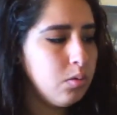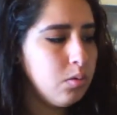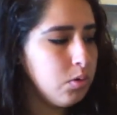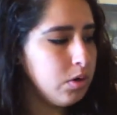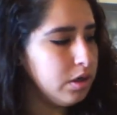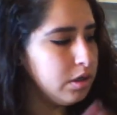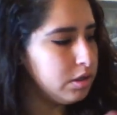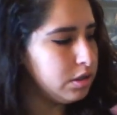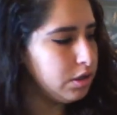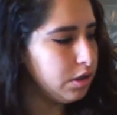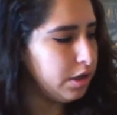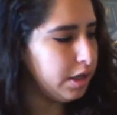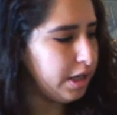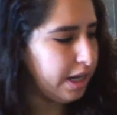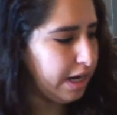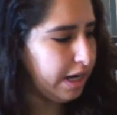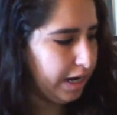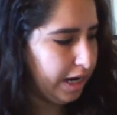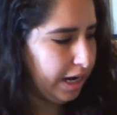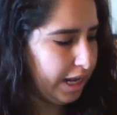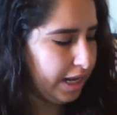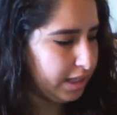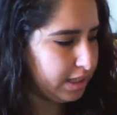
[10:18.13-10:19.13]
We're going to start again
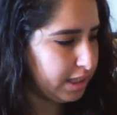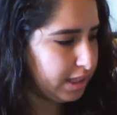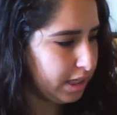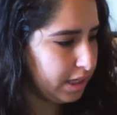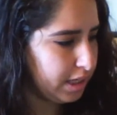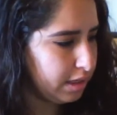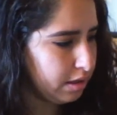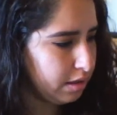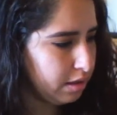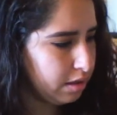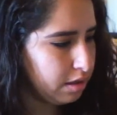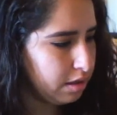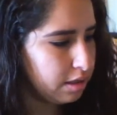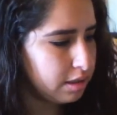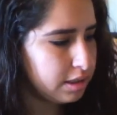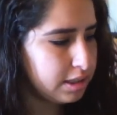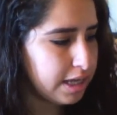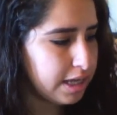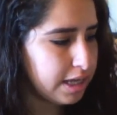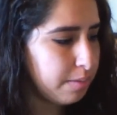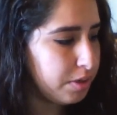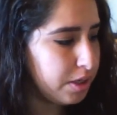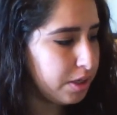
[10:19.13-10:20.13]
at 18.
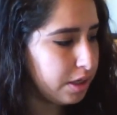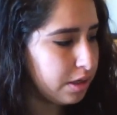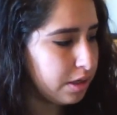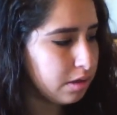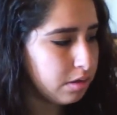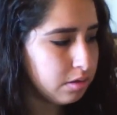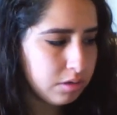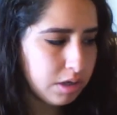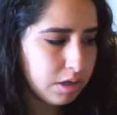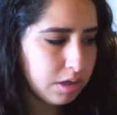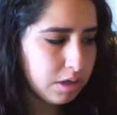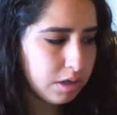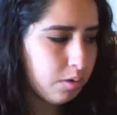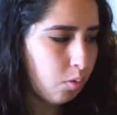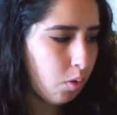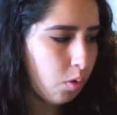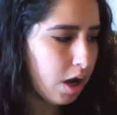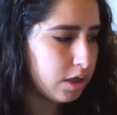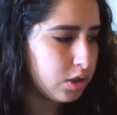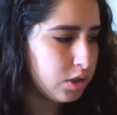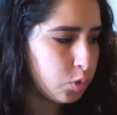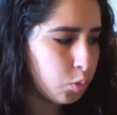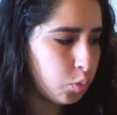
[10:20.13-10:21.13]
Same deal. Got to
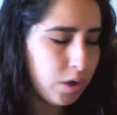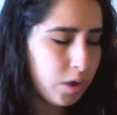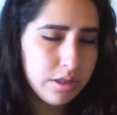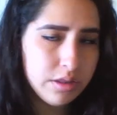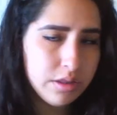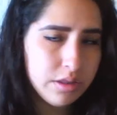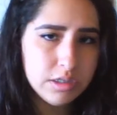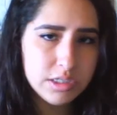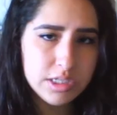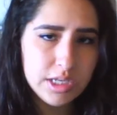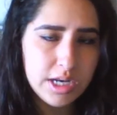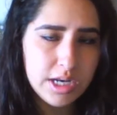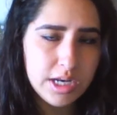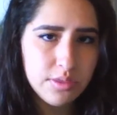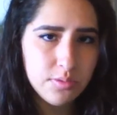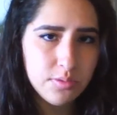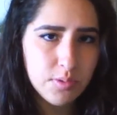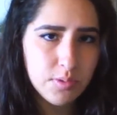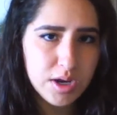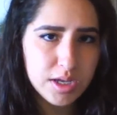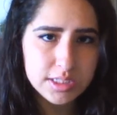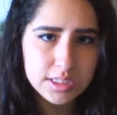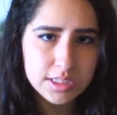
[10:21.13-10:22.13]
watch where there's an
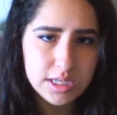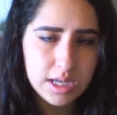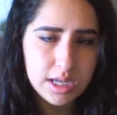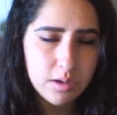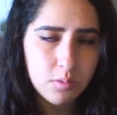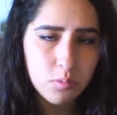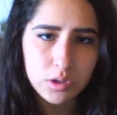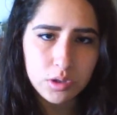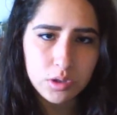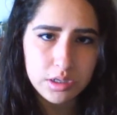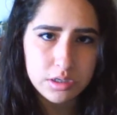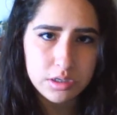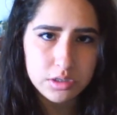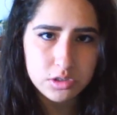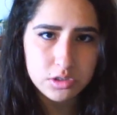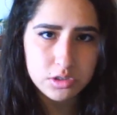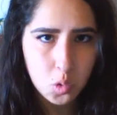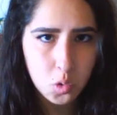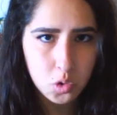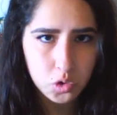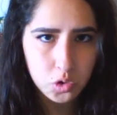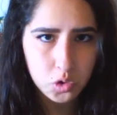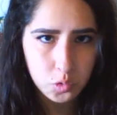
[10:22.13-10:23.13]
eighth rest and when there's a
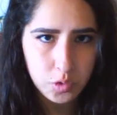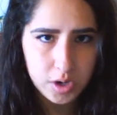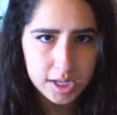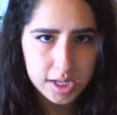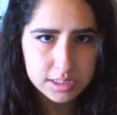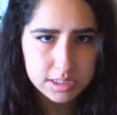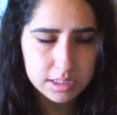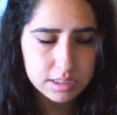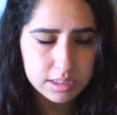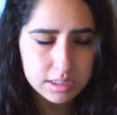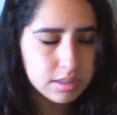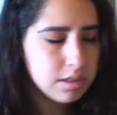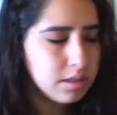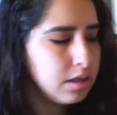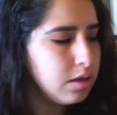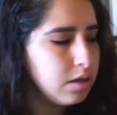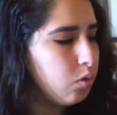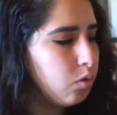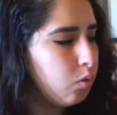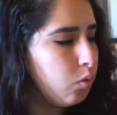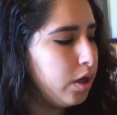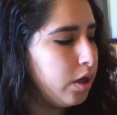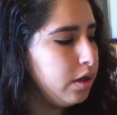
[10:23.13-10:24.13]
quarter rest.
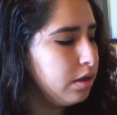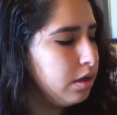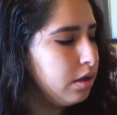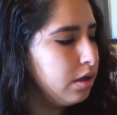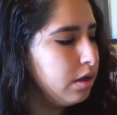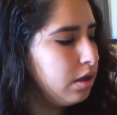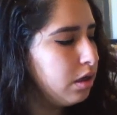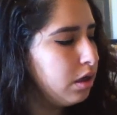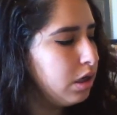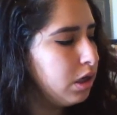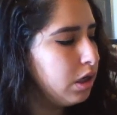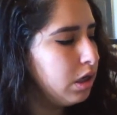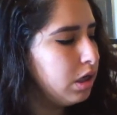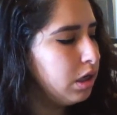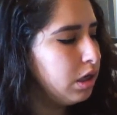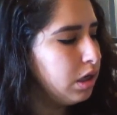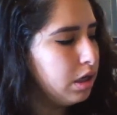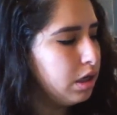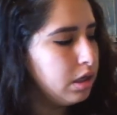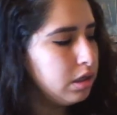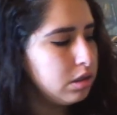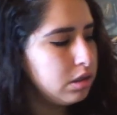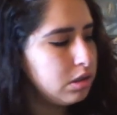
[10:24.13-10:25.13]
1,
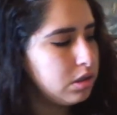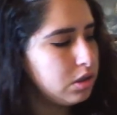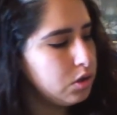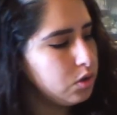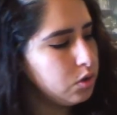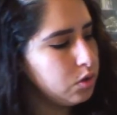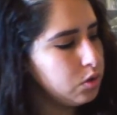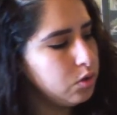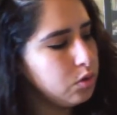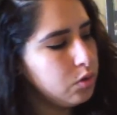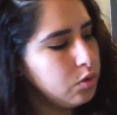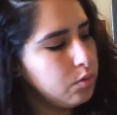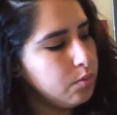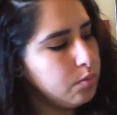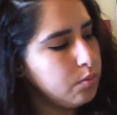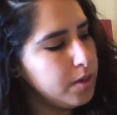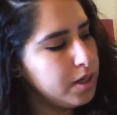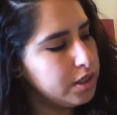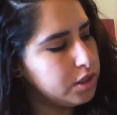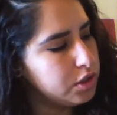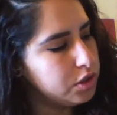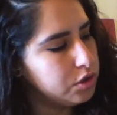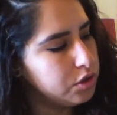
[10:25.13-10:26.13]
2,
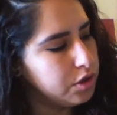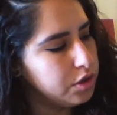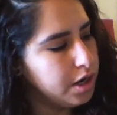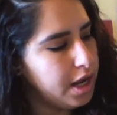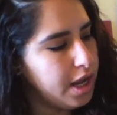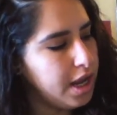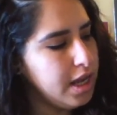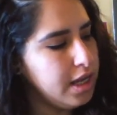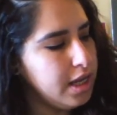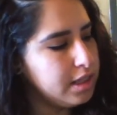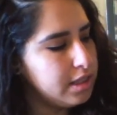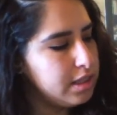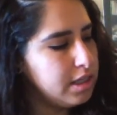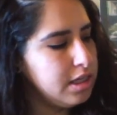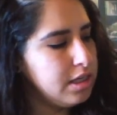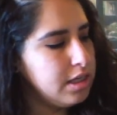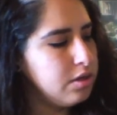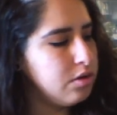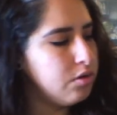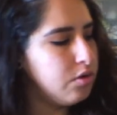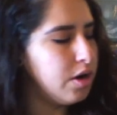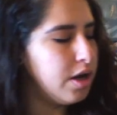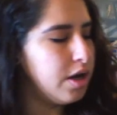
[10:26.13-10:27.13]
measure
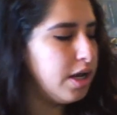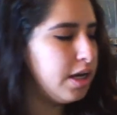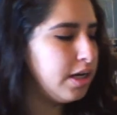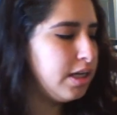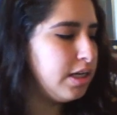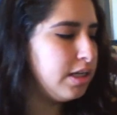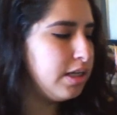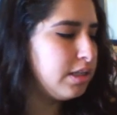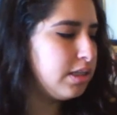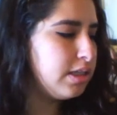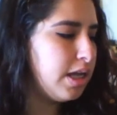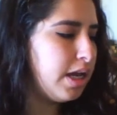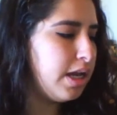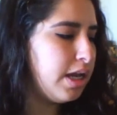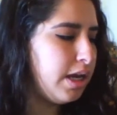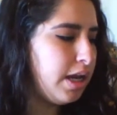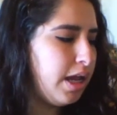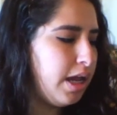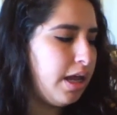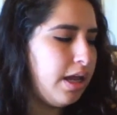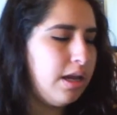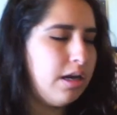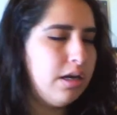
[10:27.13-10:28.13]
18, ready,
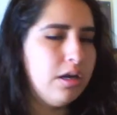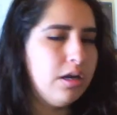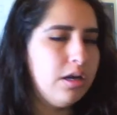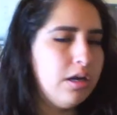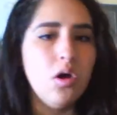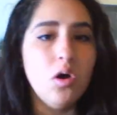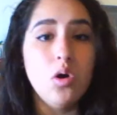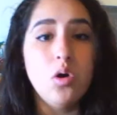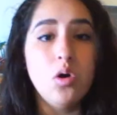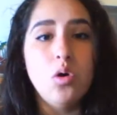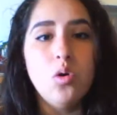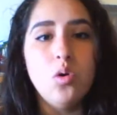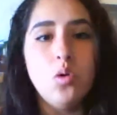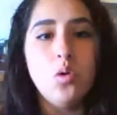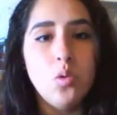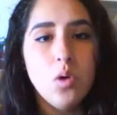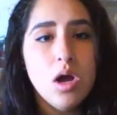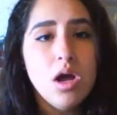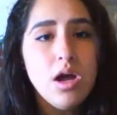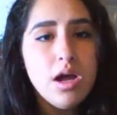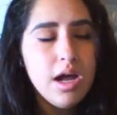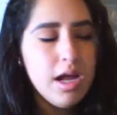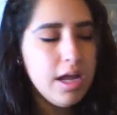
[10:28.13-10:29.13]
set, and
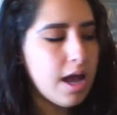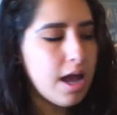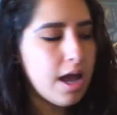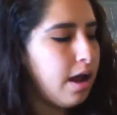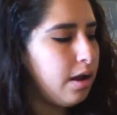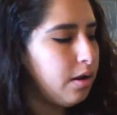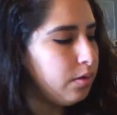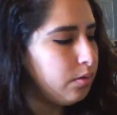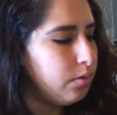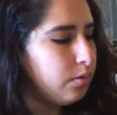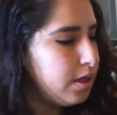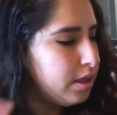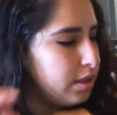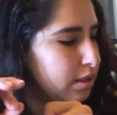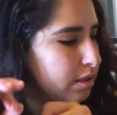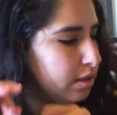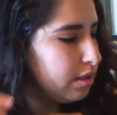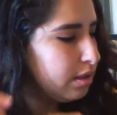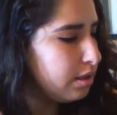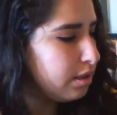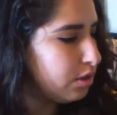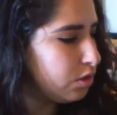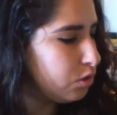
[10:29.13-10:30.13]
go. I
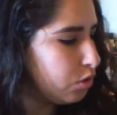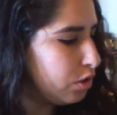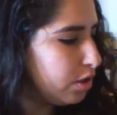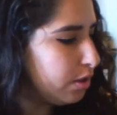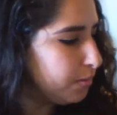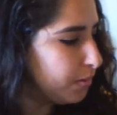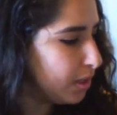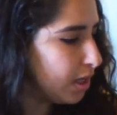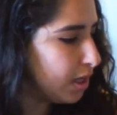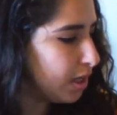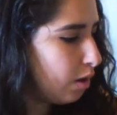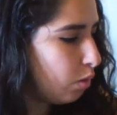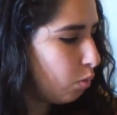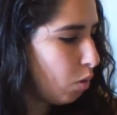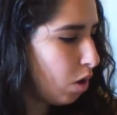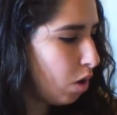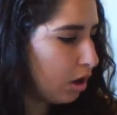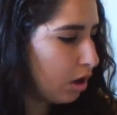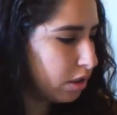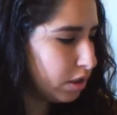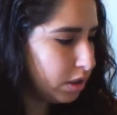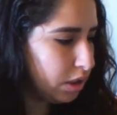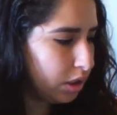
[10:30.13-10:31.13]
restless dreams, I
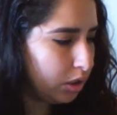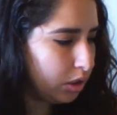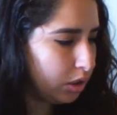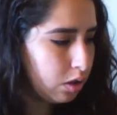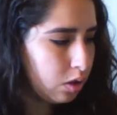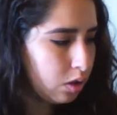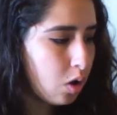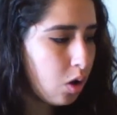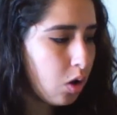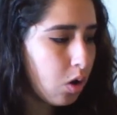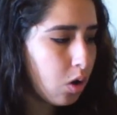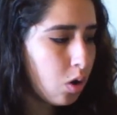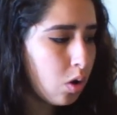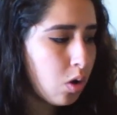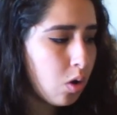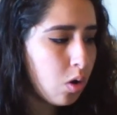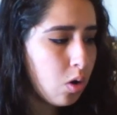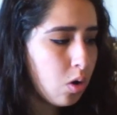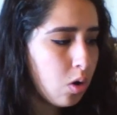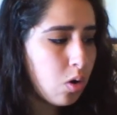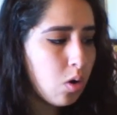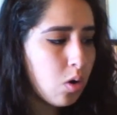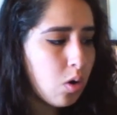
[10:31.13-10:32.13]
walked
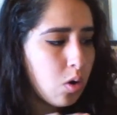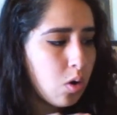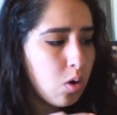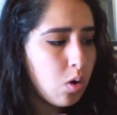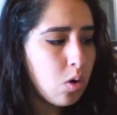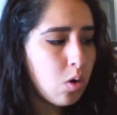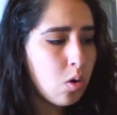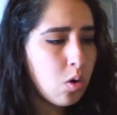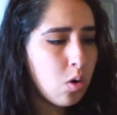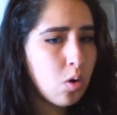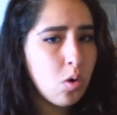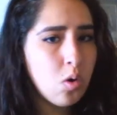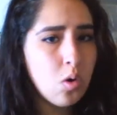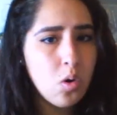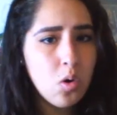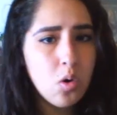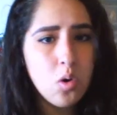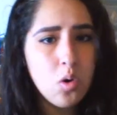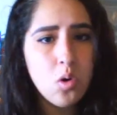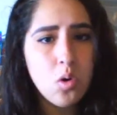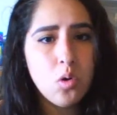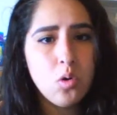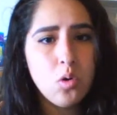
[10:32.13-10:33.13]

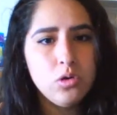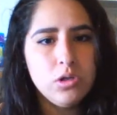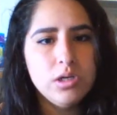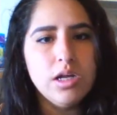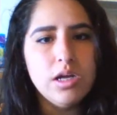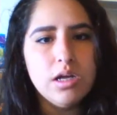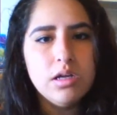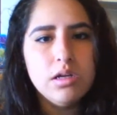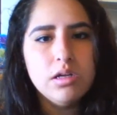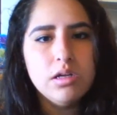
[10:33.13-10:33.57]
alone.